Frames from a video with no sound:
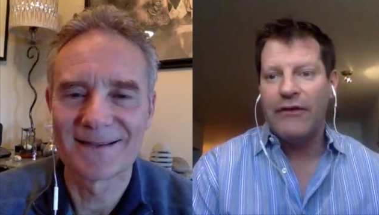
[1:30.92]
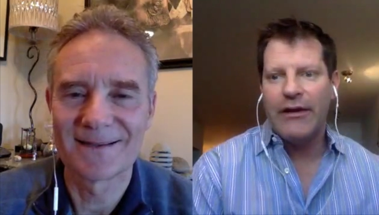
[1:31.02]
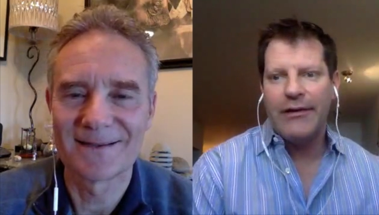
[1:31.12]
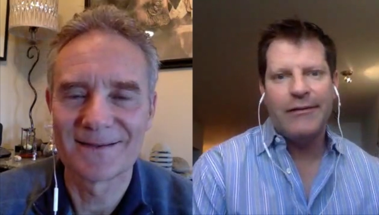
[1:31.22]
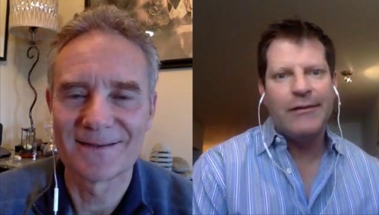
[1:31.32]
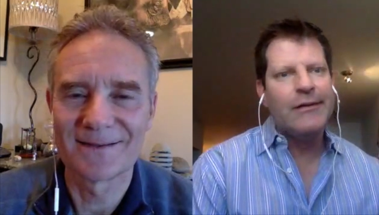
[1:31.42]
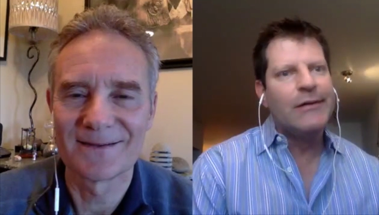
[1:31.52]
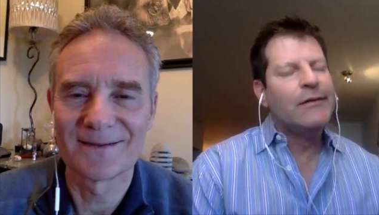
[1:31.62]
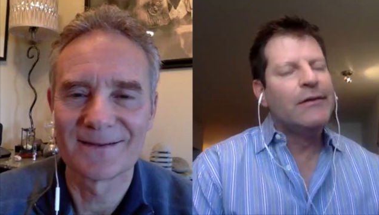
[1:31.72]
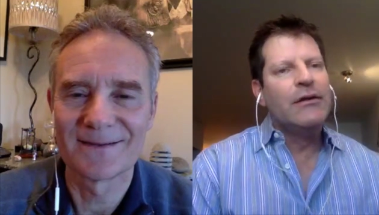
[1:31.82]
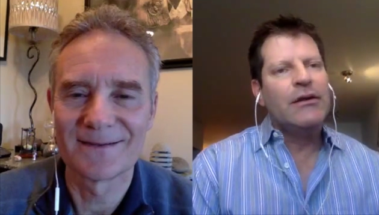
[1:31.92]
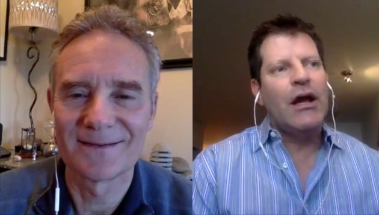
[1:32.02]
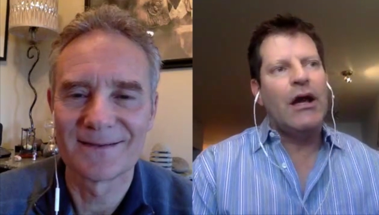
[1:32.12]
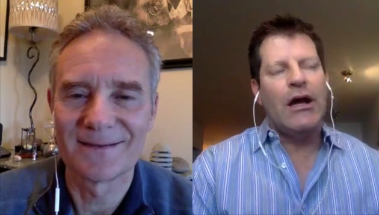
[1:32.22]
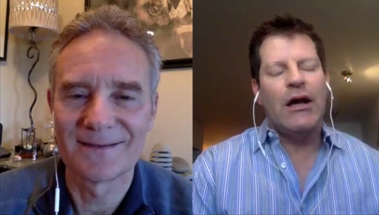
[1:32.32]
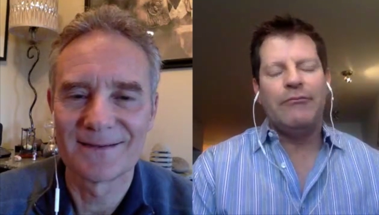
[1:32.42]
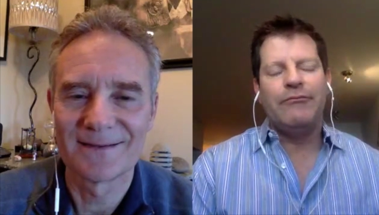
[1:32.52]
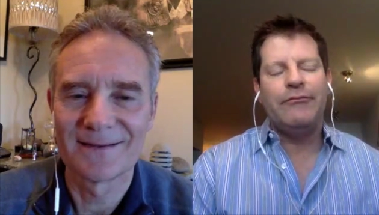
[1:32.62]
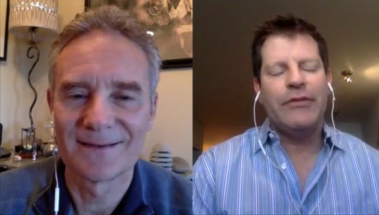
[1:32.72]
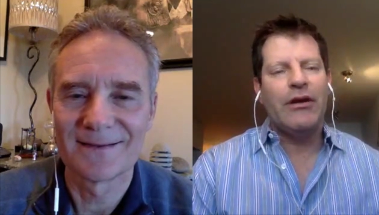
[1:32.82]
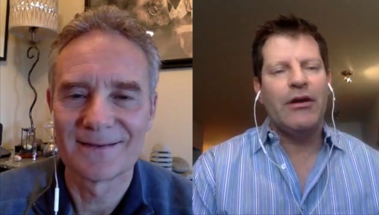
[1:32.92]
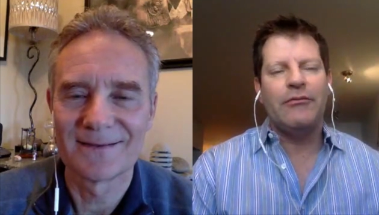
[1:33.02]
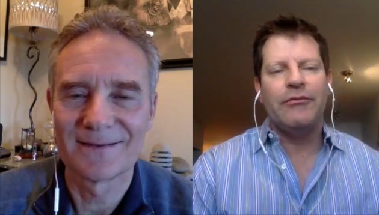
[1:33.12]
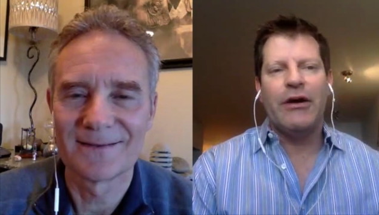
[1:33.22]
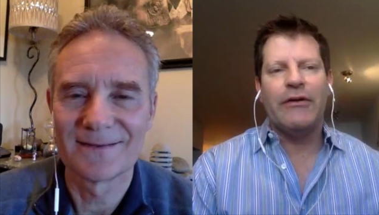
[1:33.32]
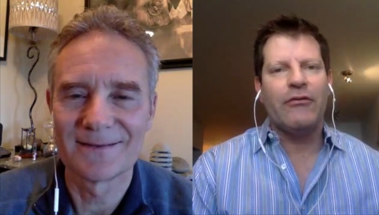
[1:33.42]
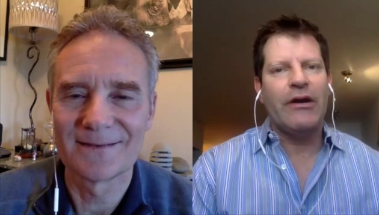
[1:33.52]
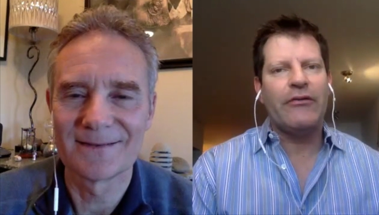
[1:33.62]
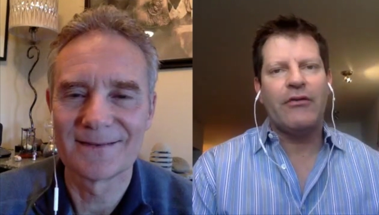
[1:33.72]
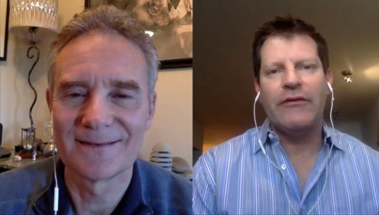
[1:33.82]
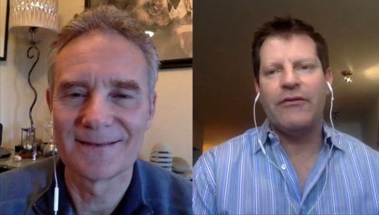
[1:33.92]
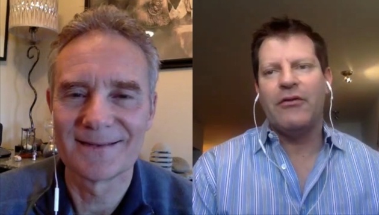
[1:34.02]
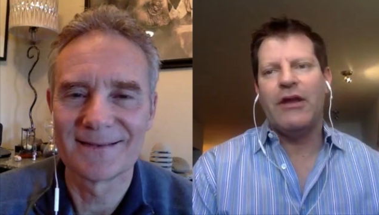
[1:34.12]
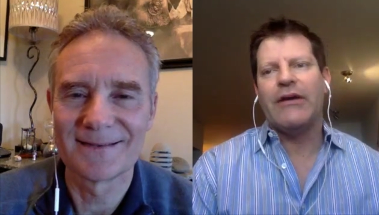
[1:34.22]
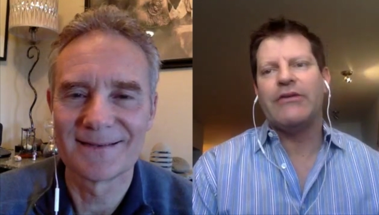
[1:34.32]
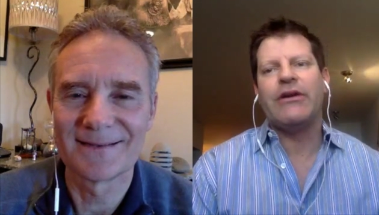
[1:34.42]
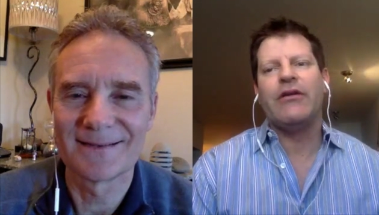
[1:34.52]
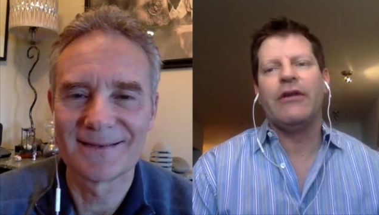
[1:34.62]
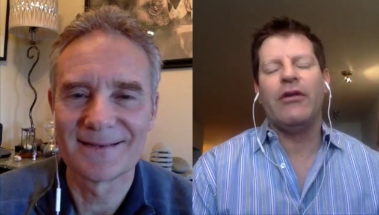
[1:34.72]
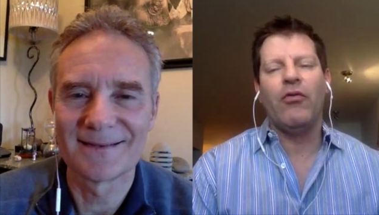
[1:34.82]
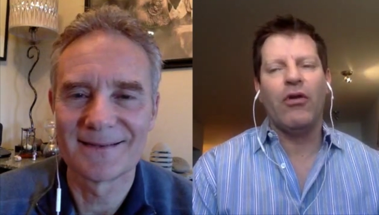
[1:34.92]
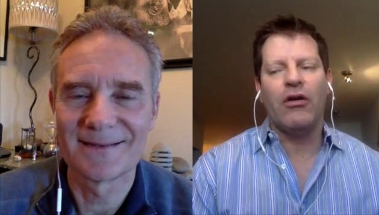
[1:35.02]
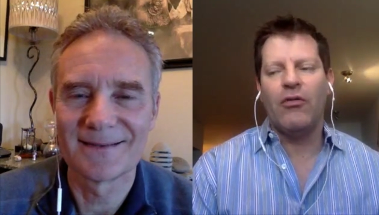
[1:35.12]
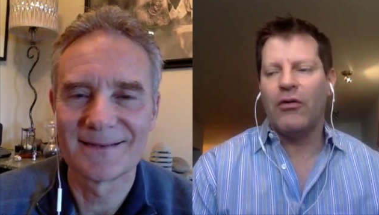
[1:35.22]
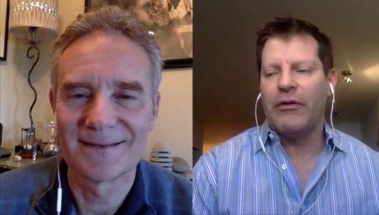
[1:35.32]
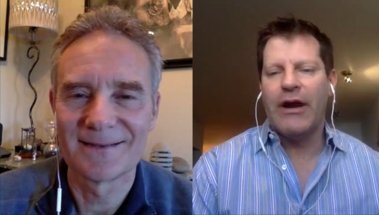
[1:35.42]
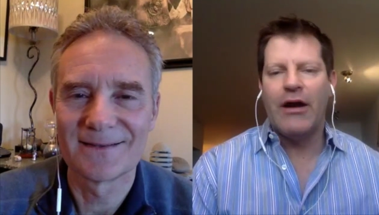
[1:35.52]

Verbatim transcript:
Speaker 1: fan. Um, you know, got to restaurants, do a lot of charity work, work with